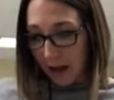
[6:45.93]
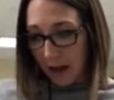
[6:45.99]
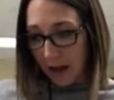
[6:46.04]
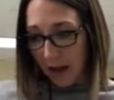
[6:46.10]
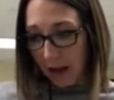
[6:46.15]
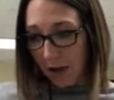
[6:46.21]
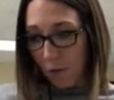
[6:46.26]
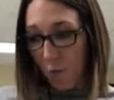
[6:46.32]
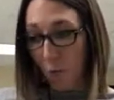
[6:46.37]

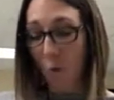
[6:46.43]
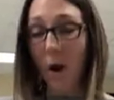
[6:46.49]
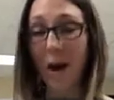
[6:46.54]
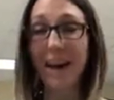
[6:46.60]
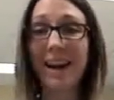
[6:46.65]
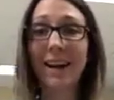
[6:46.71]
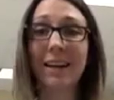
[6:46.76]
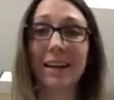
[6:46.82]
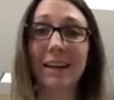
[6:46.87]
And
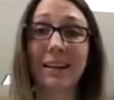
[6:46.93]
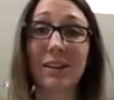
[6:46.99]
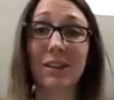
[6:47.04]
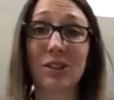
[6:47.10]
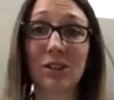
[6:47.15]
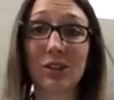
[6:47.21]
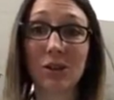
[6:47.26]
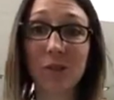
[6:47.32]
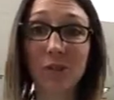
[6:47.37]
what I need
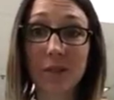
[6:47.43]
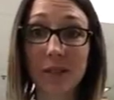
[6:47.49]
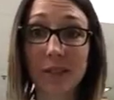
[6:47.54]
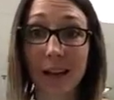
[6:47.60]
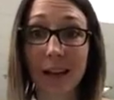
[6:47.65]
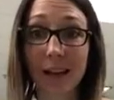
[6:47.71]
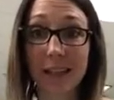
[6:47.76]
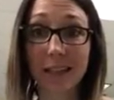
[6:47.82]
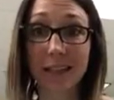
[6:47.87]
to do is
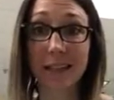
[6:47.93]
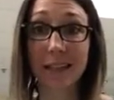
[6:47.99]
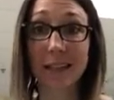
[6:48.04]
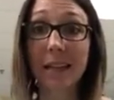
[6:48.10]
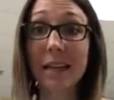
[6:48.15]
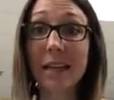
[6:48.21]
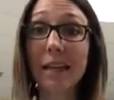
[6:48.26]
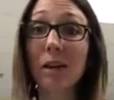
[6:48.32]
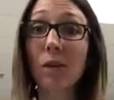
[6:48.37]
I need to
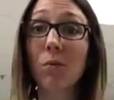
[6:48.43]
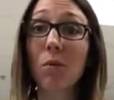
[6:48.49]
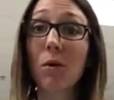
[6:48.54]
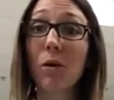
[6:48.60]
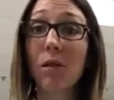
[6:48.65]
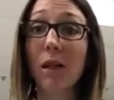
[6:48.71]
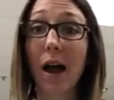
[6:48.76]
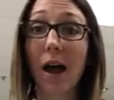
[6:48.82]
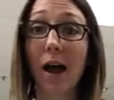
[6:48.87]

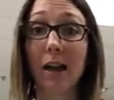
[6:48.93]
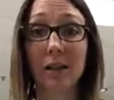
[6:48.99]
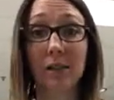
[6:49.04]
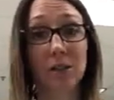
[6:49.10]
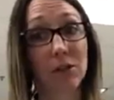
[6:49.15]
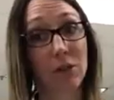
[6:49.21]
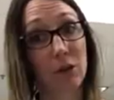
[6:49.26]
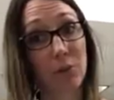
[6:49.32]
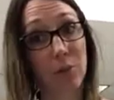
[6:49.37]

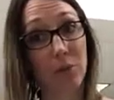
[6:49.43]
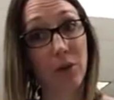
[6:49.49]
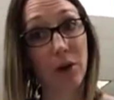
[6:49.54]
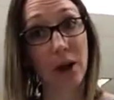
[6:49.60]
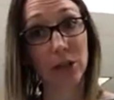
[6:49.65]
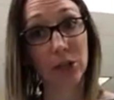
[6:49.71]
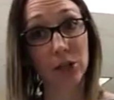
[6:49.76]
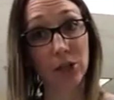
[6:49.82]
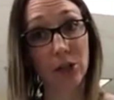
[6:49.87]
equalize the
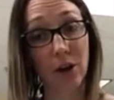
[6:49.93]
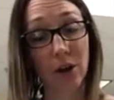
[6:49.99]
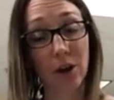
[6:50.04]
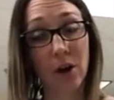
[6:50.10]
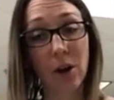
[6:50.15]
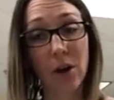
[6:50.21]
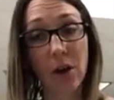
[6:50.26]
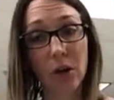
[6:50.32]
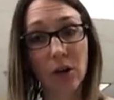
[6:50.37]
pressure.
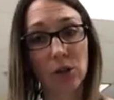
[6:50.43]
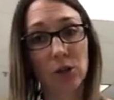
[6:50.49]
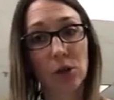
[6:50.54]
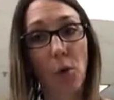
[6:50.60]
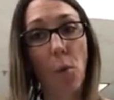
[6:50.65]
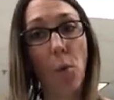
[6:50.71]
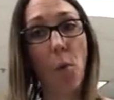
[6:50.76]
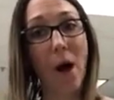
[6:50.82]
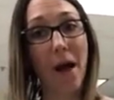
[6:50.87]

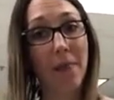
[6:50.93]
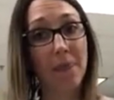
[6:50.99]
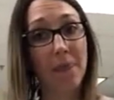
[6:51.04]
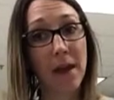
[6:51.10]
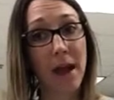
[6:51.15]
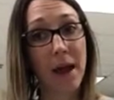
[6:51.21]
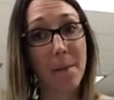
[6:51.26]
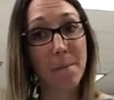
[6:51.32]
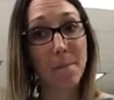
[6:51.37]
So what
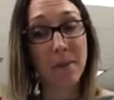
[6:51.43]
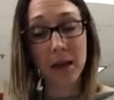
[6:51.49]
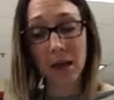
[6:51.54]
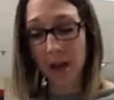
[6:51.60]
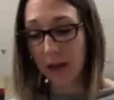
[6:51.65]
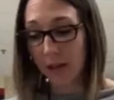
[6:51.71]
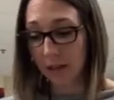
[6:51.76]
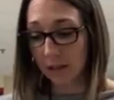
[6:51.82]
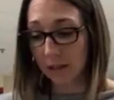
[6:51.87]
that
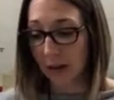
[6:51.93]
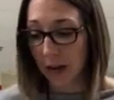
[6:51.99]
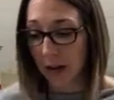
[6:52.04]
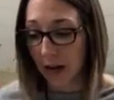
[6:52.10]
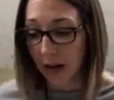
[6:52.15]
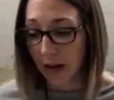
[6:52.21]
means